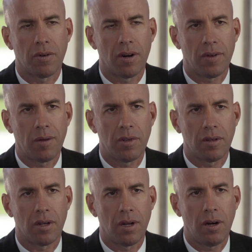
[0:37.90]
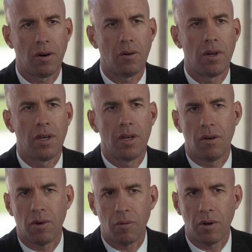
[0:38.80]
for our families to know
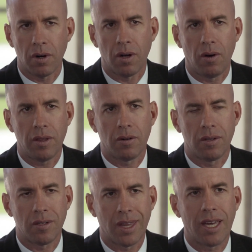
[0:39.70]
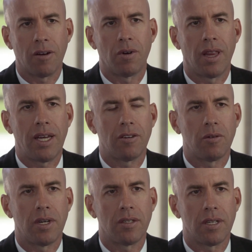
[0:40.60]
what we were going through so they could relate
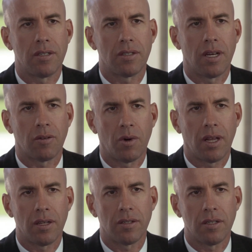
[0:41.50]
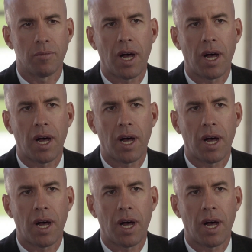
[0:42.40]
to us as, as well as is